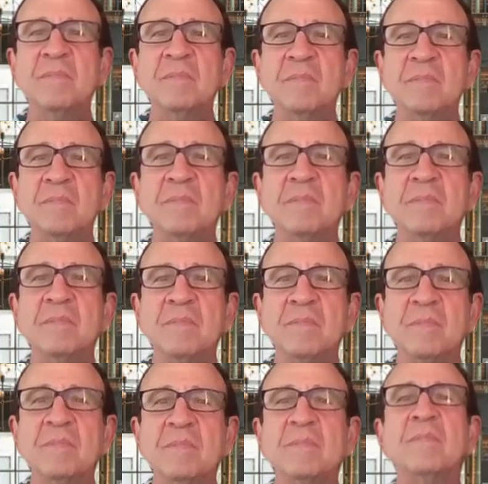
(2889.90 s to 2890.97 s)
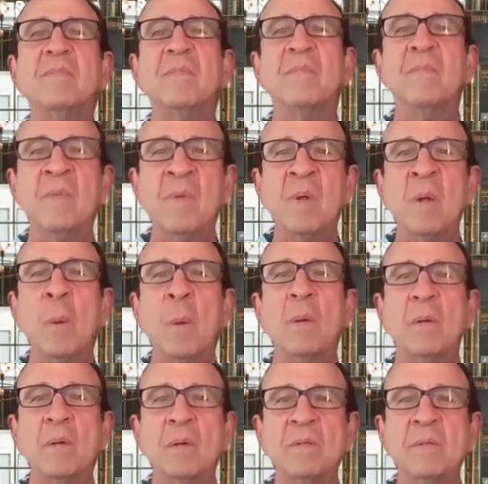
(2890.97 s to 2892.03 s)

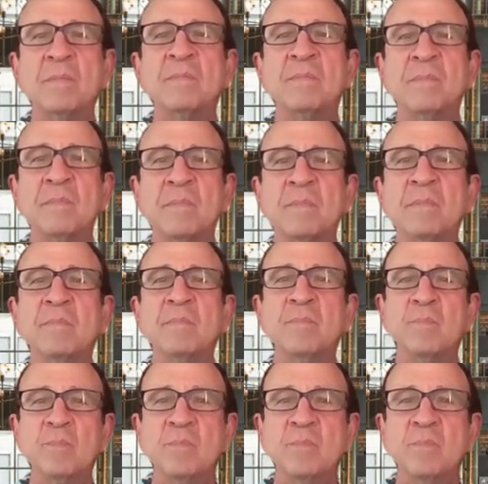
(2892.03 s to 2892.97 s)
(silent)